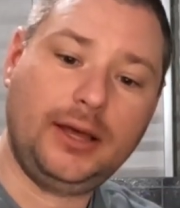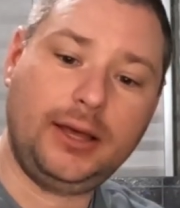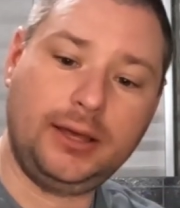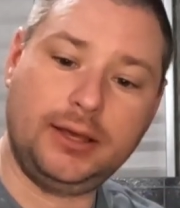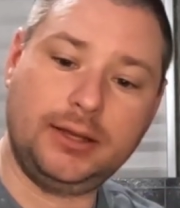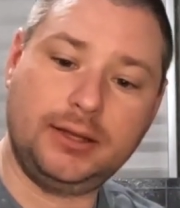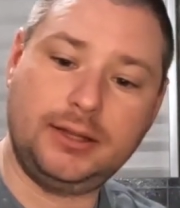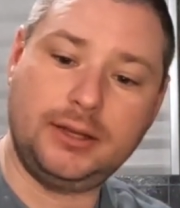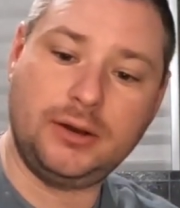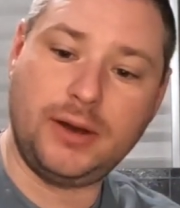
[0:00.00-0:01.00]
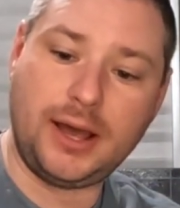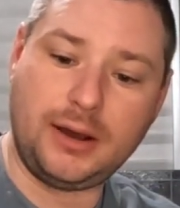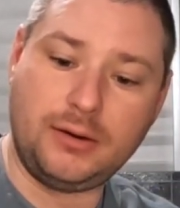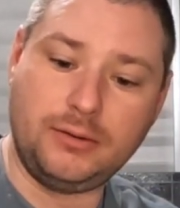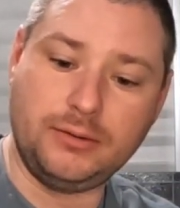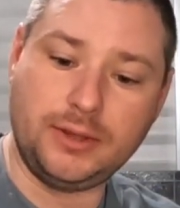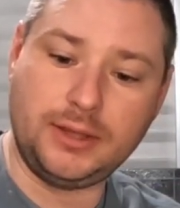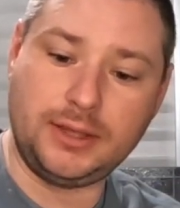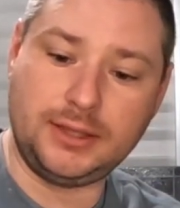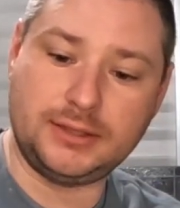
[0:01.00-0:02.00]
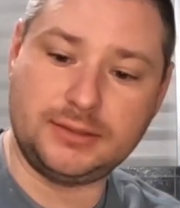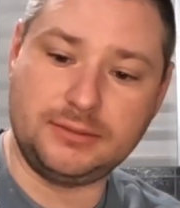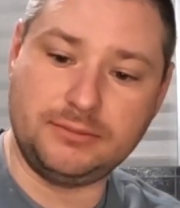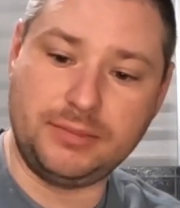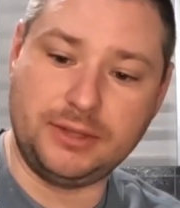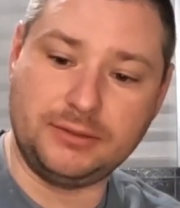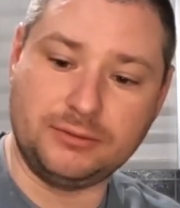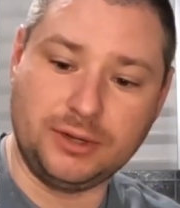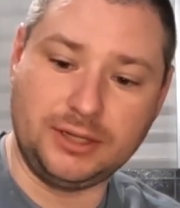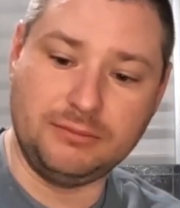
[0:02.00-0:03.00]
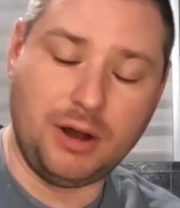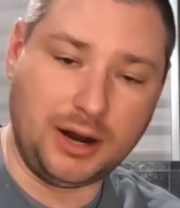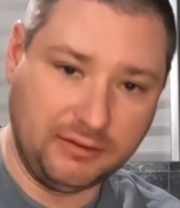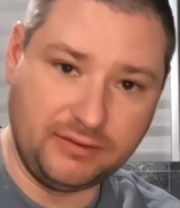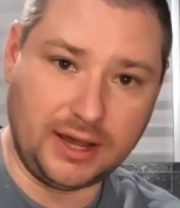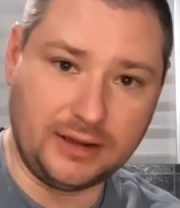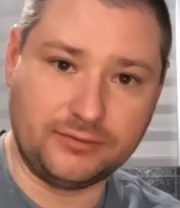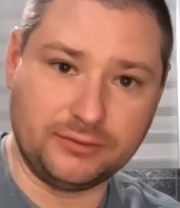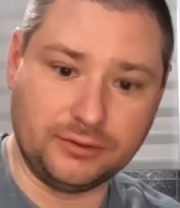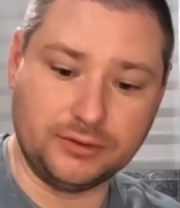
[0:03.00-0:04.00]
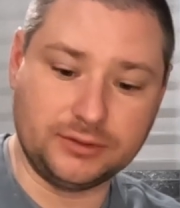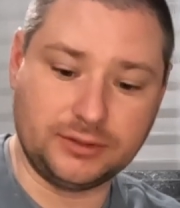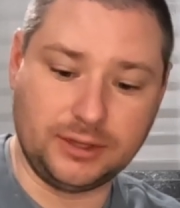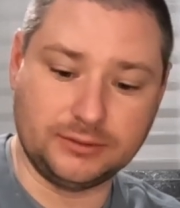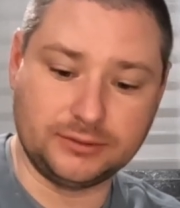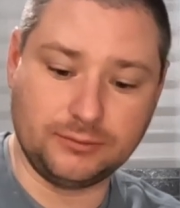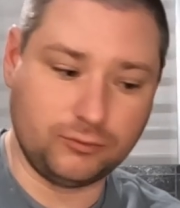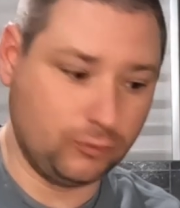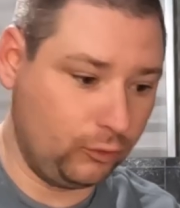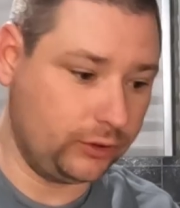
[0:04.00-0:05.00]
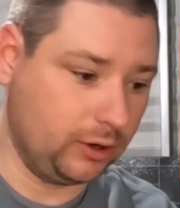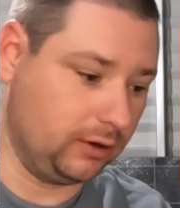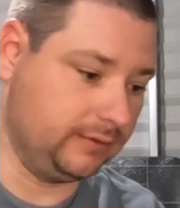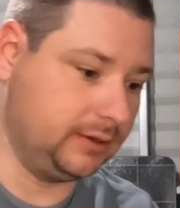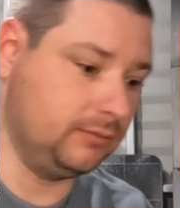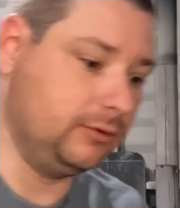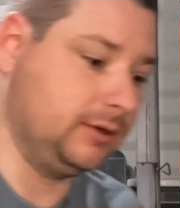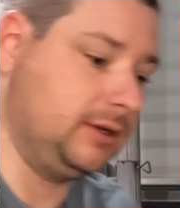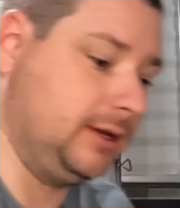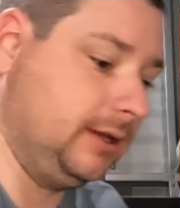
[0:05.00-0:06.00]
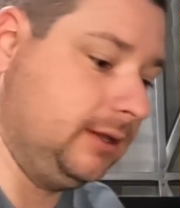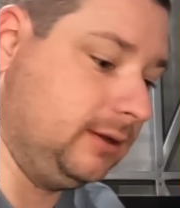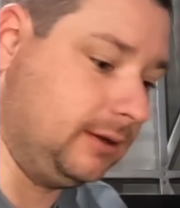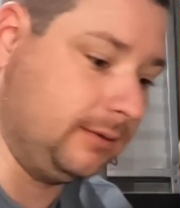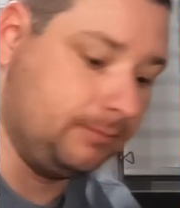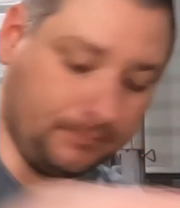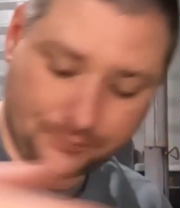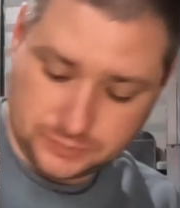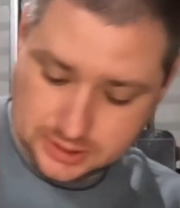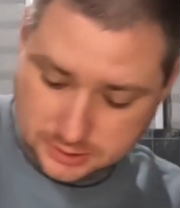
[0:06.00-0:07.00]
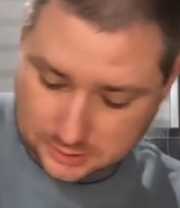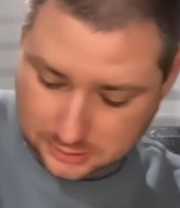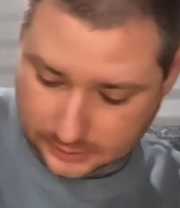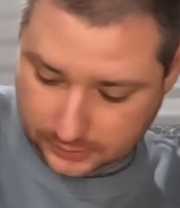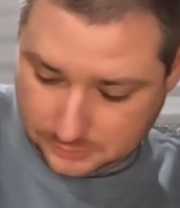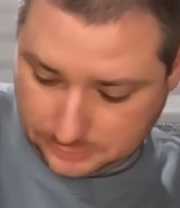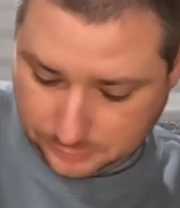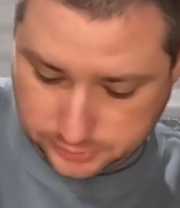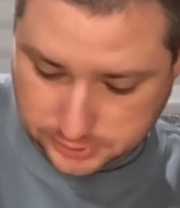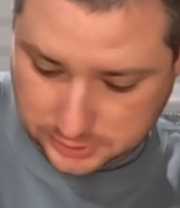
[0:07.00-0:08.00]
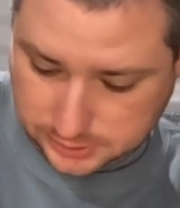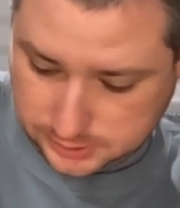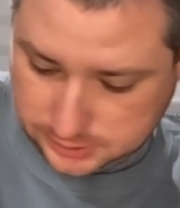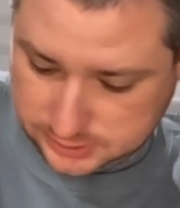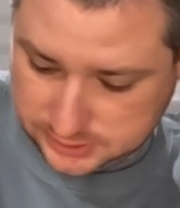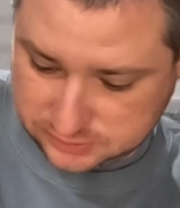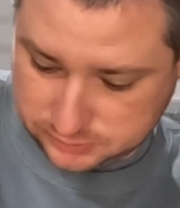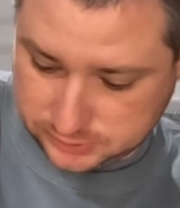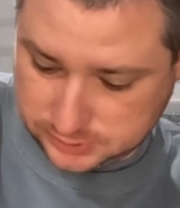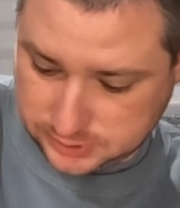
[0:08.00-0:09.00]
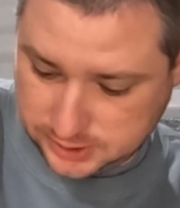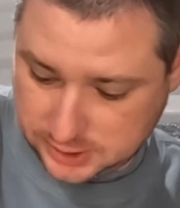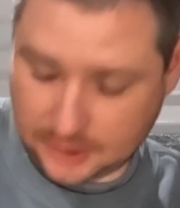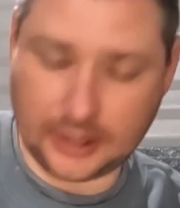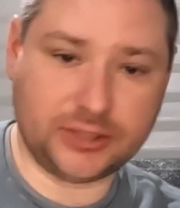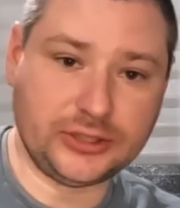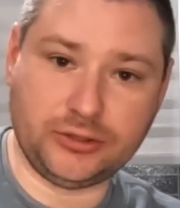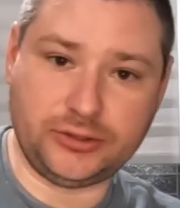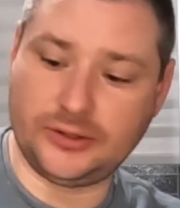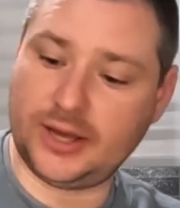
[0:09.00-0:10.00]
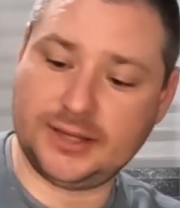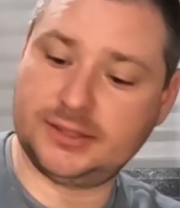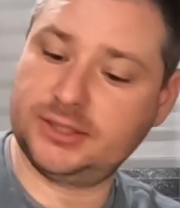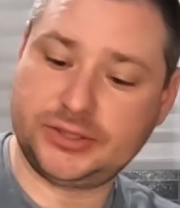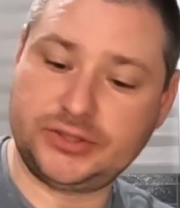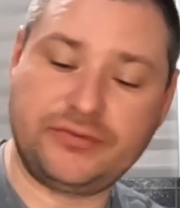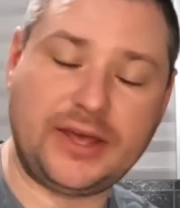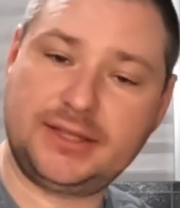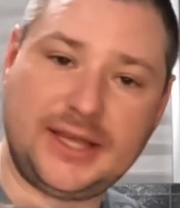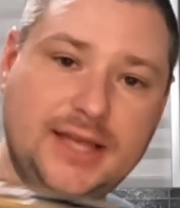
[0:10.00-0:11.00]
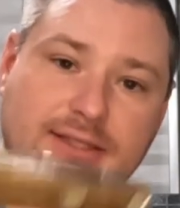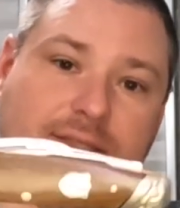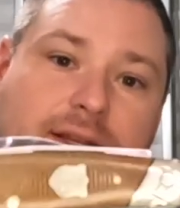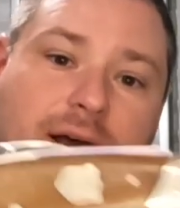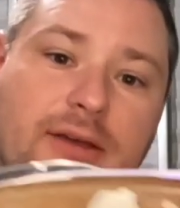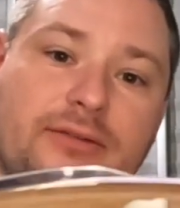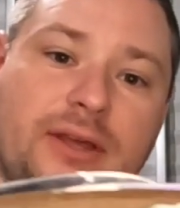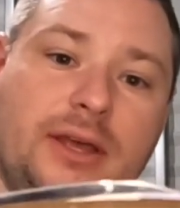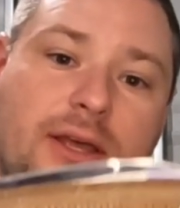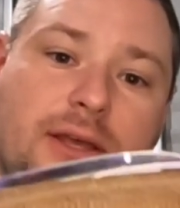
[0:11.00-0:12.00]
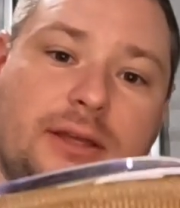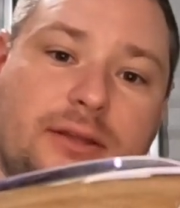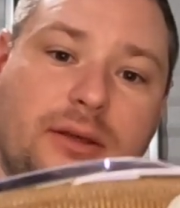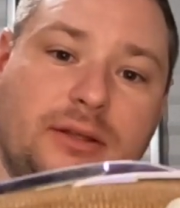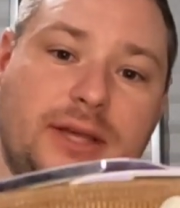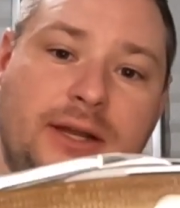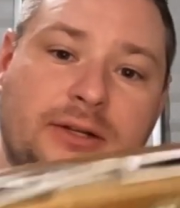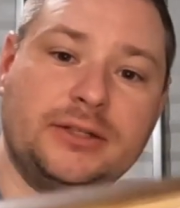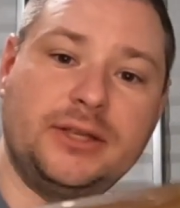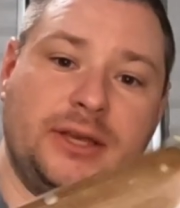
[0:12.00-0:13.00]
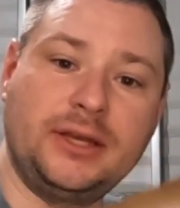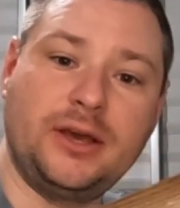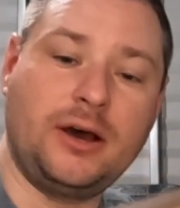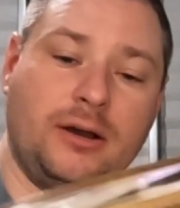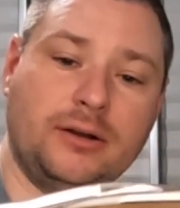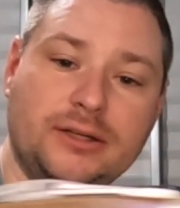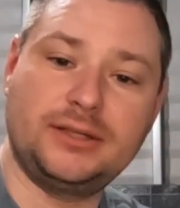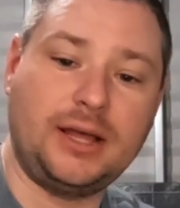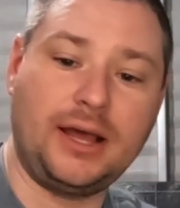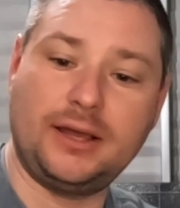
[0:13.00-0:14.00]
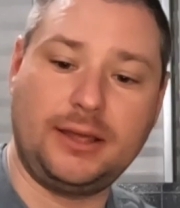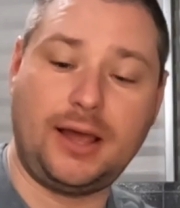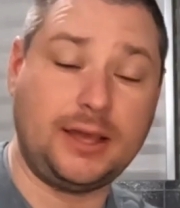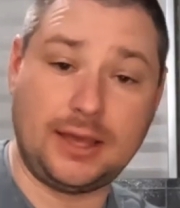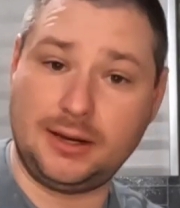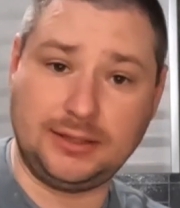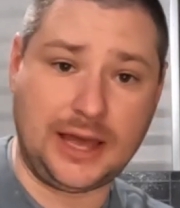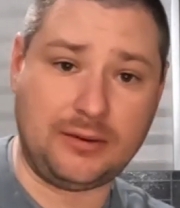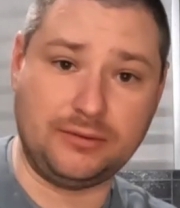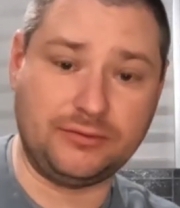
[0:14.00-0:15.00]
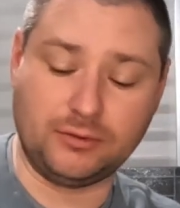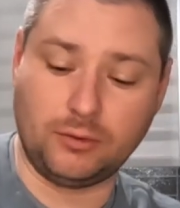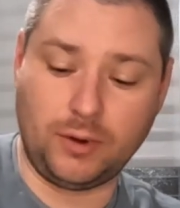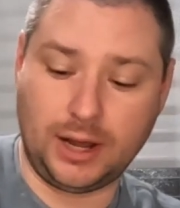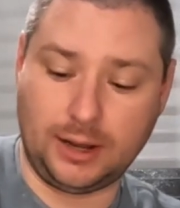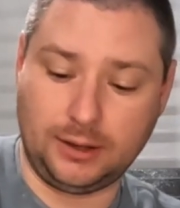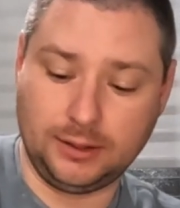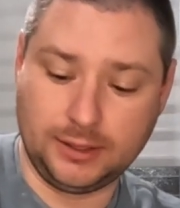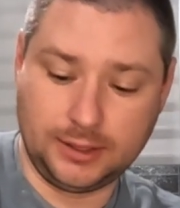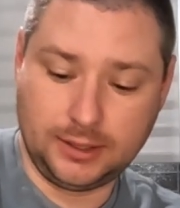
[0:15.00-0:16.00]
and how it's been really modified for some wood carving and whatnot. But this one here I showed you guys, this is a fantastic knife, the Tater Skin Congress. I carried that one for a while,